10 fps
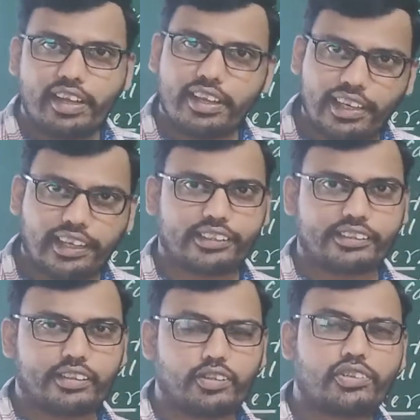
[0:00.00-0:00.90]

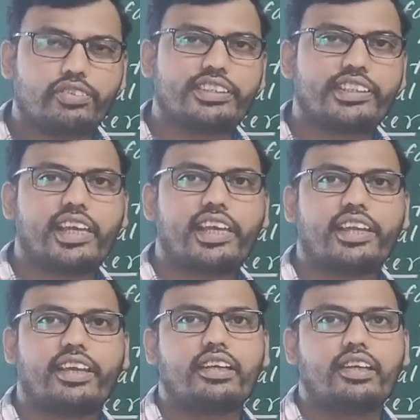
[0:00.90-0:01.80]
AIDS. So once again,
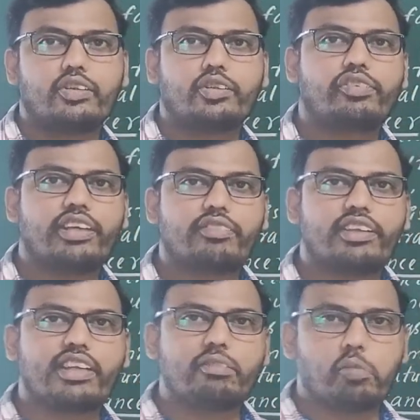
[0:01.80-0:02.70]
so
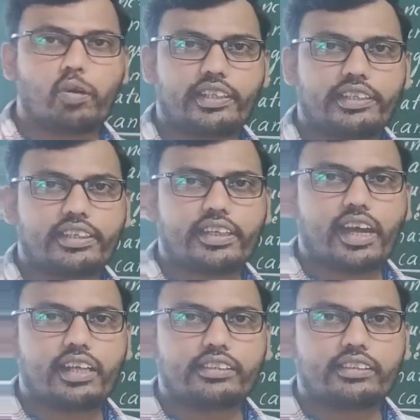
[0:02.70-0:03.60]
very important
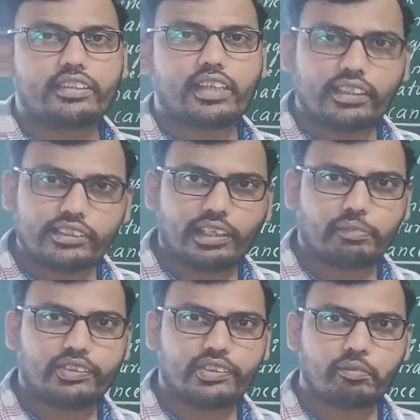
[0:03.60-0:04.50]

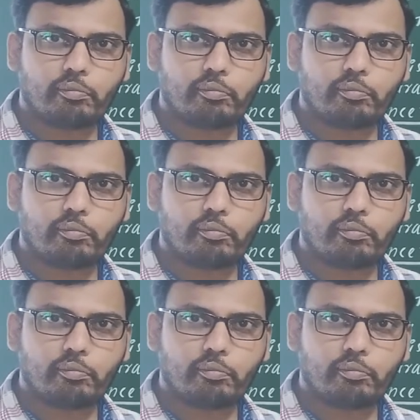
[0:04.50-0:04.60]
concepts.